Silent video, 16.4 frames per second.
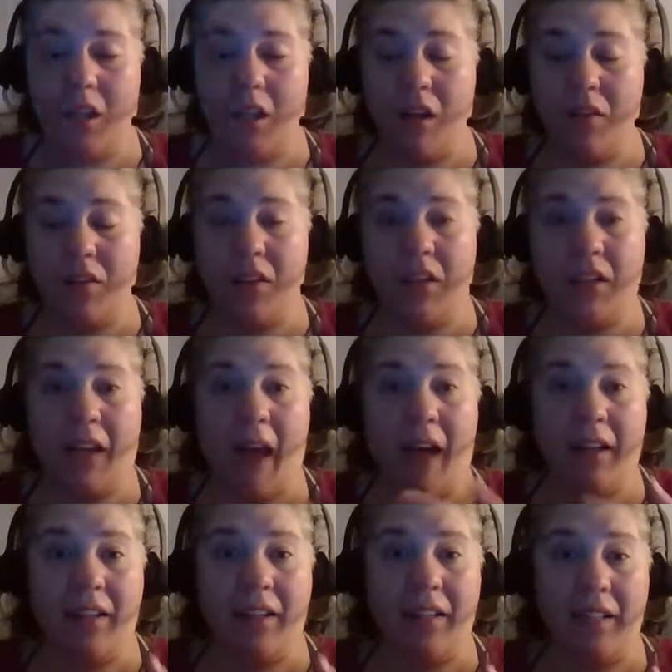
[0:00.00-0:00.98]
the
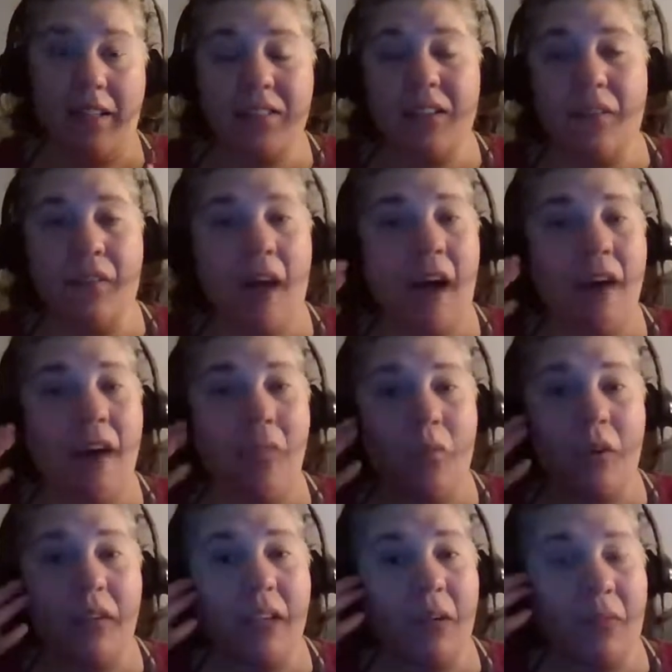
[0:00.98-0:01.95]
legalities of that and what
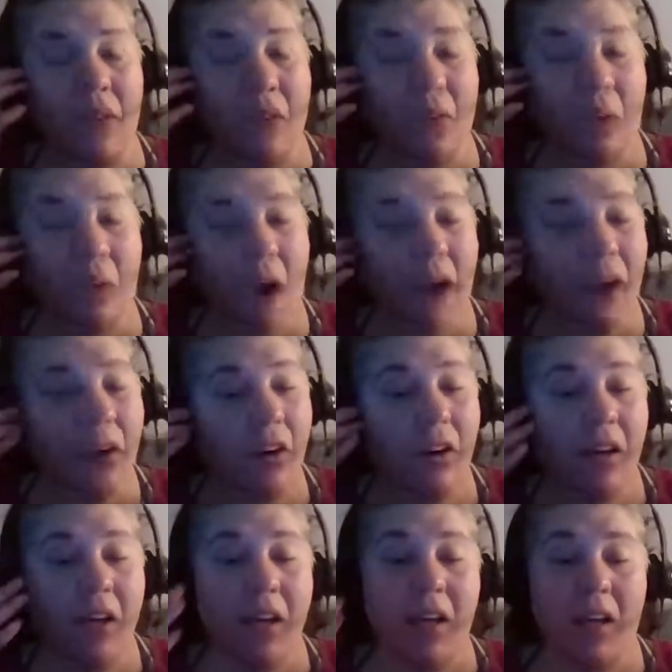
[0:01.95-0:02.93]
they require,
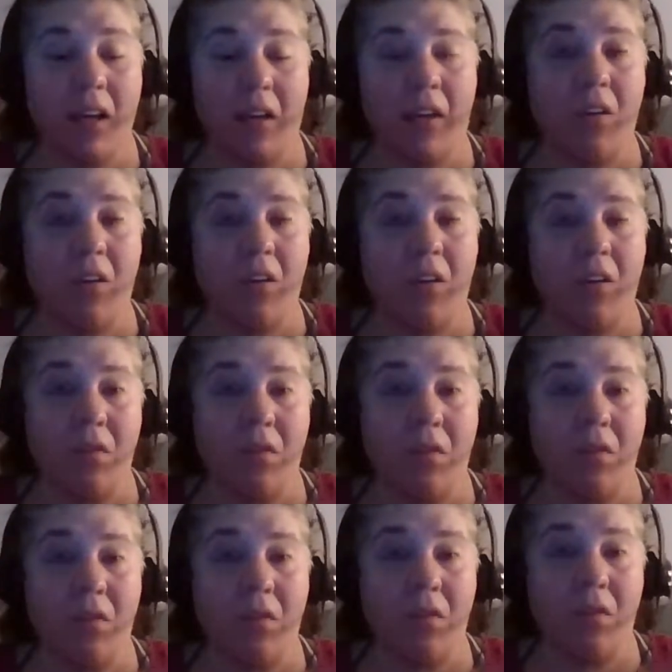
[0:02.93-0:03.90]
including
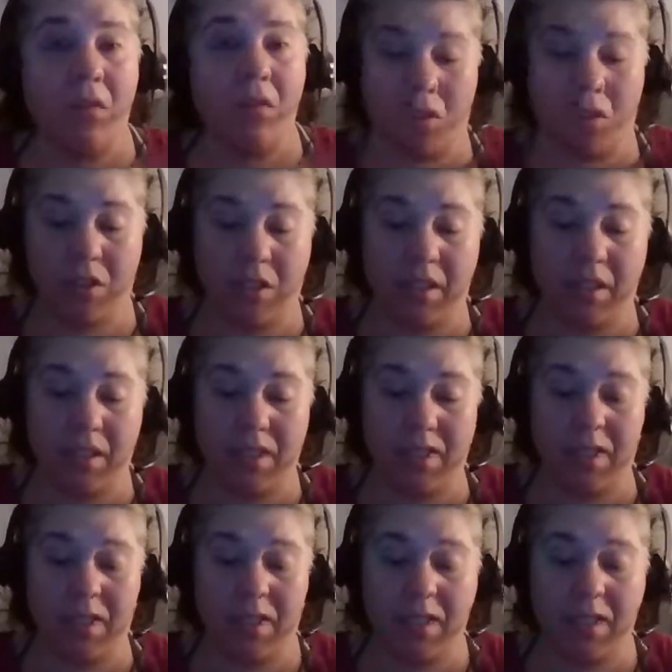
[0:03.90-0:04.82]
insurance.